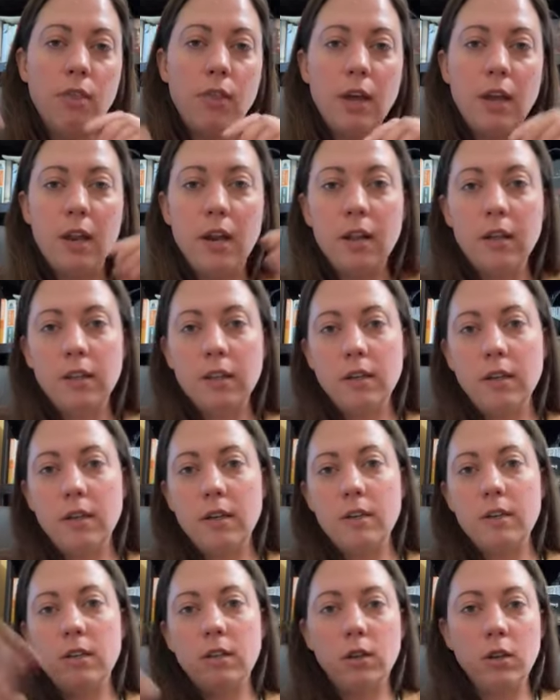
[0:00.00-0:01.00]
than
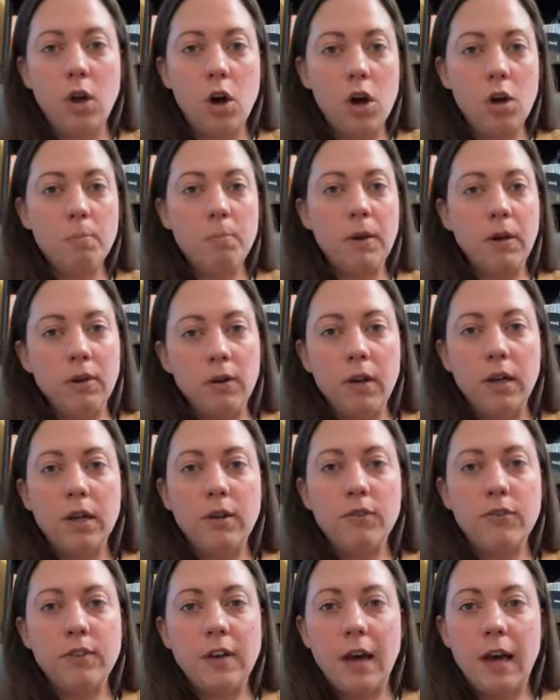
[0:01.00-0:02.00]
long period
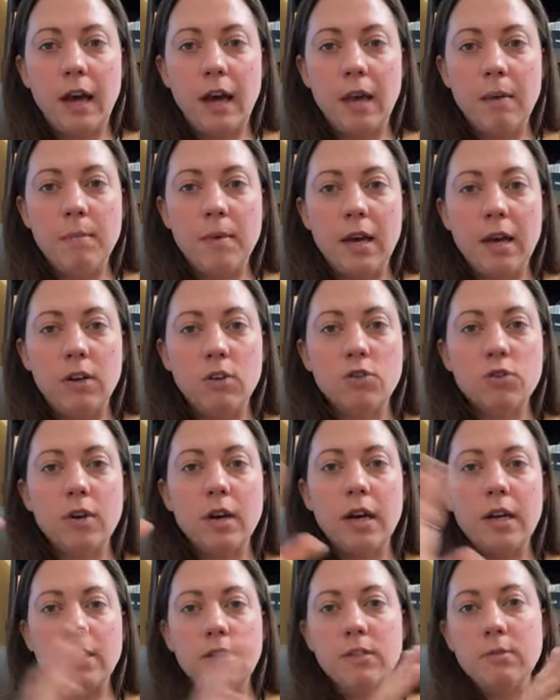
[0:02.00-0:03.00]
of time and
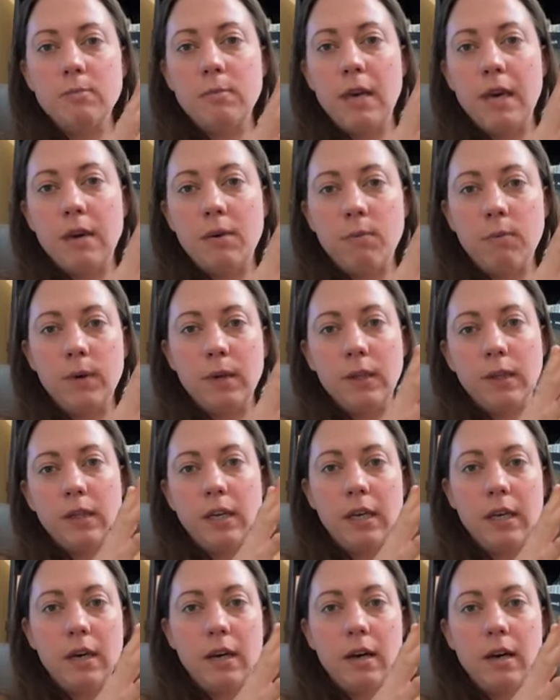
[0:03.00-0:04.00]
trying to make
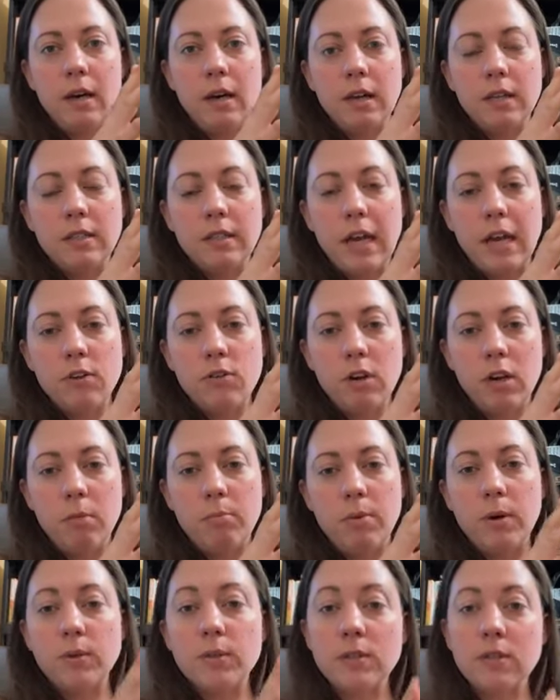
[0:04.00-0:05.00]
really
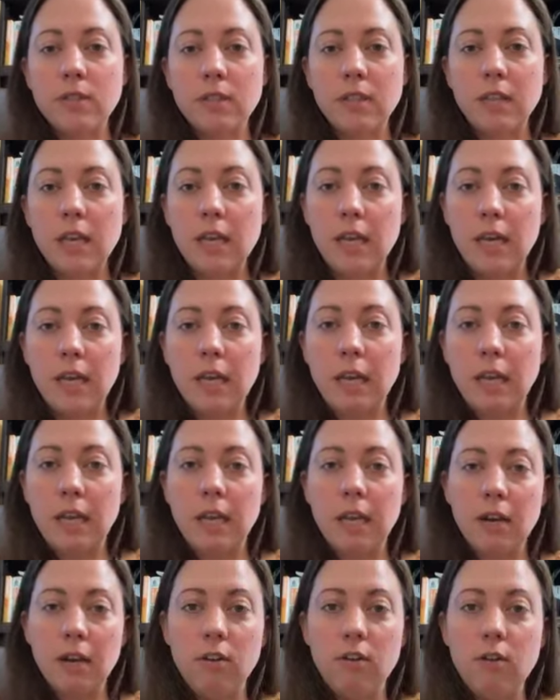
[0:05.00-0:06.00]
exaggerated poses that they can't
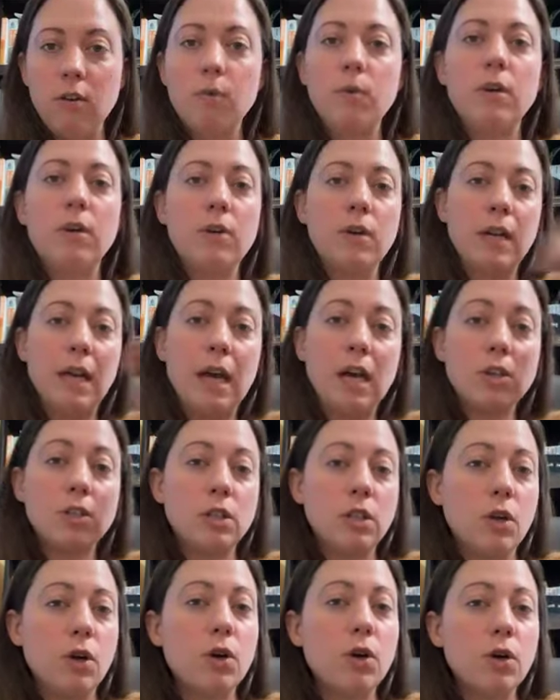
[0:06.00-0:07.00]
get into, where you can
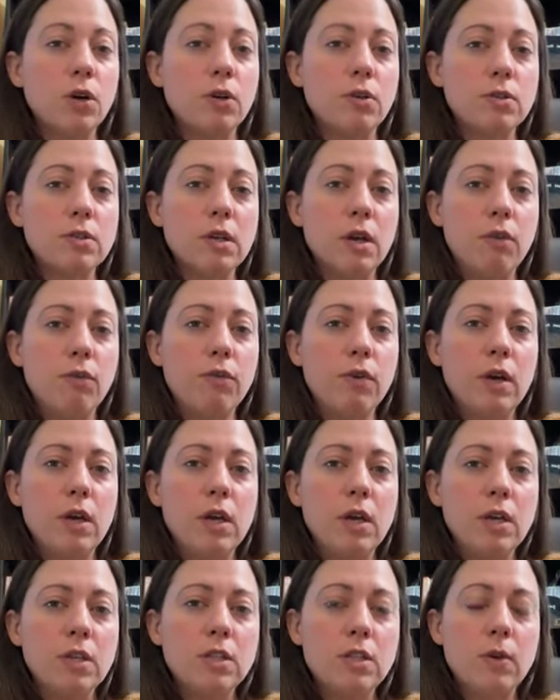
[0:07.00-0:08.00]
actually hurt yourself.
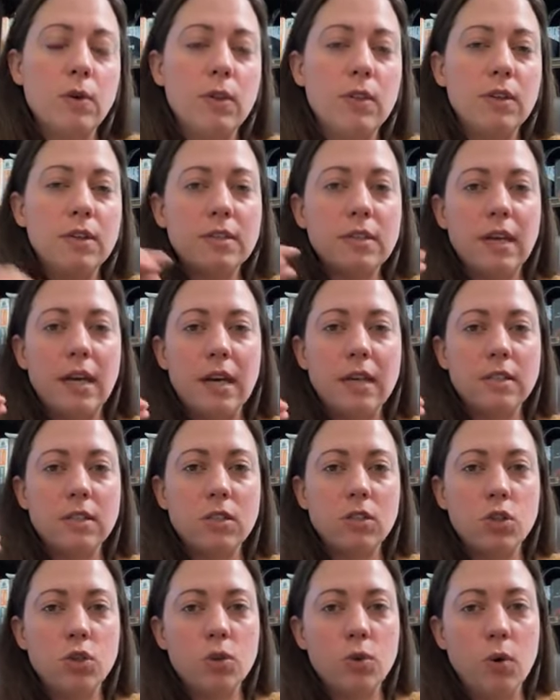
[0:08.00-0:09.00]
So in this
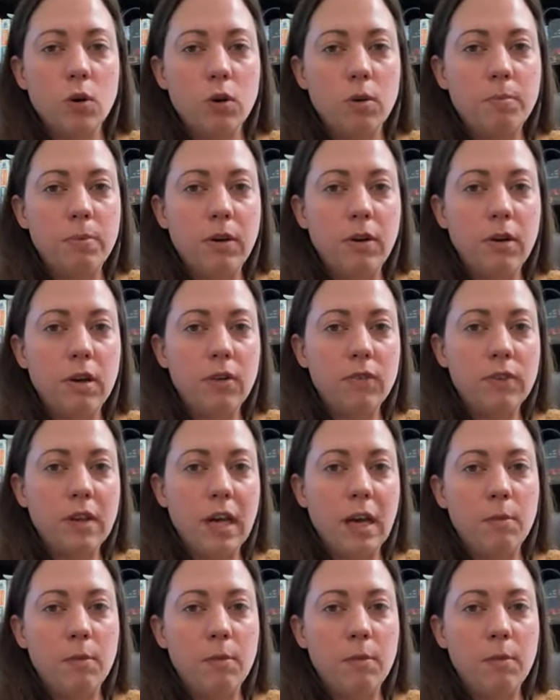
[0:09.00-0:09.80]
case, shorter period